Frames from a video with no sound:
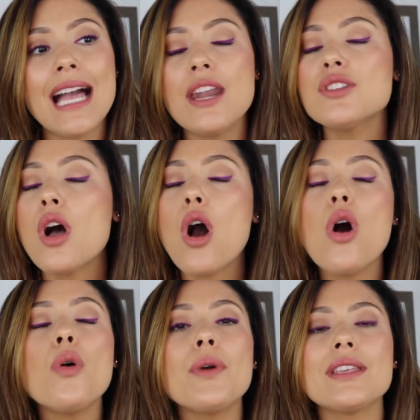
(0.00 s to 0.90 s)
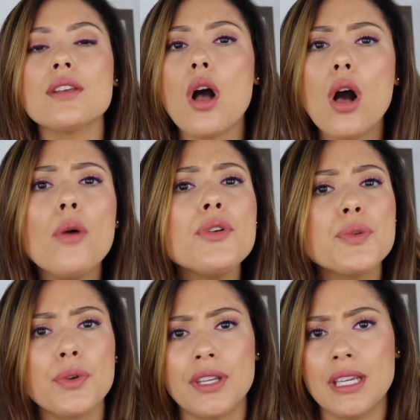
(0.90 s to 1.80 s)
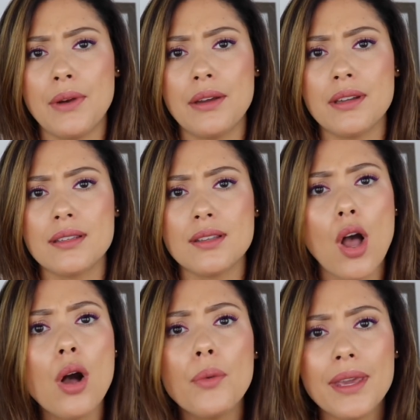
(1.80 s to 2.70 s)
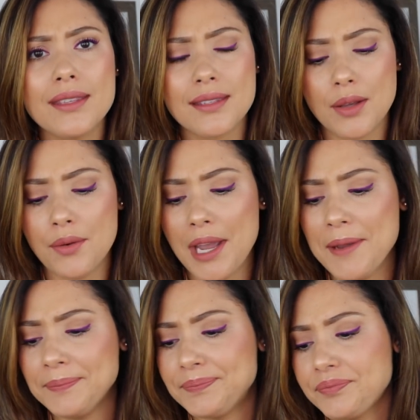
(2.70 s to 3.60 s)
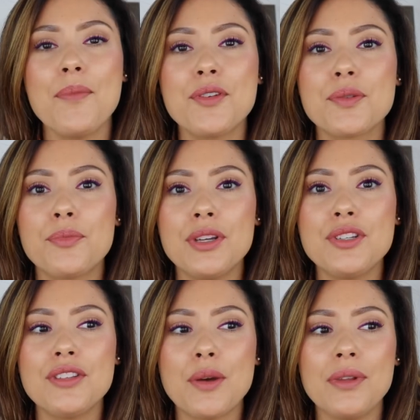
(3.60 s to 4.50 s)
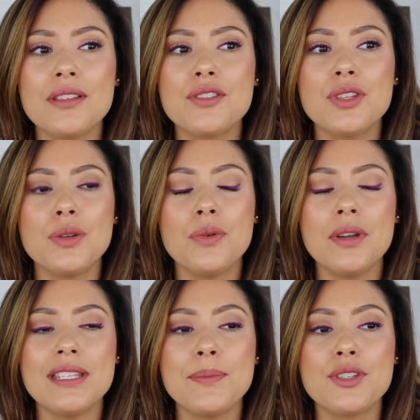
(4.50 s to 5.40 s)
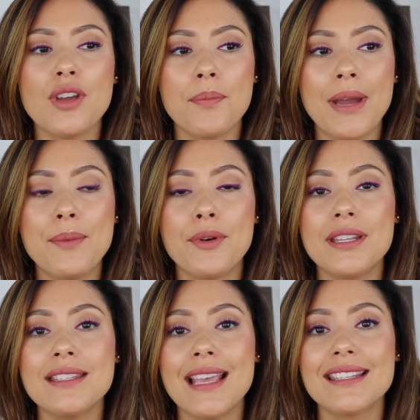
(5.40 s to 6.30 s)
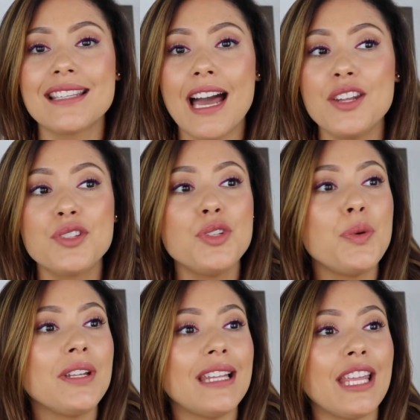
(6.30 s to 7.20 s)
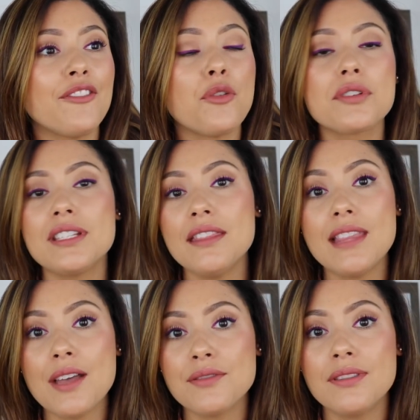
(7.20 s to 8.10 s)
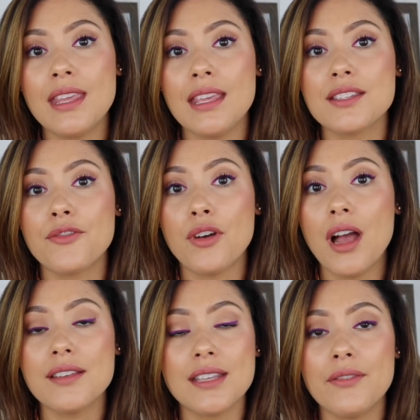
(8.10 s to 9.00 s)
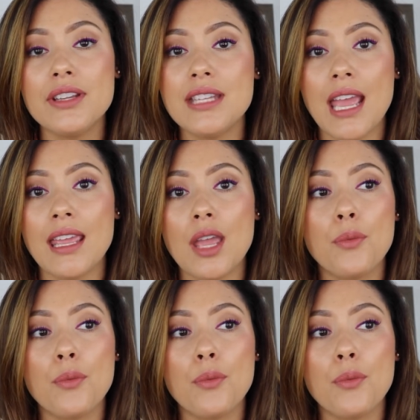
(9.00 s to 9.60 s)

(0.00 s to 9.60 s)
God is always working around us, always. Okay. There's a preacher that we listen to. His name is John Piper, and he says God is doing like 14,000 things for us every day,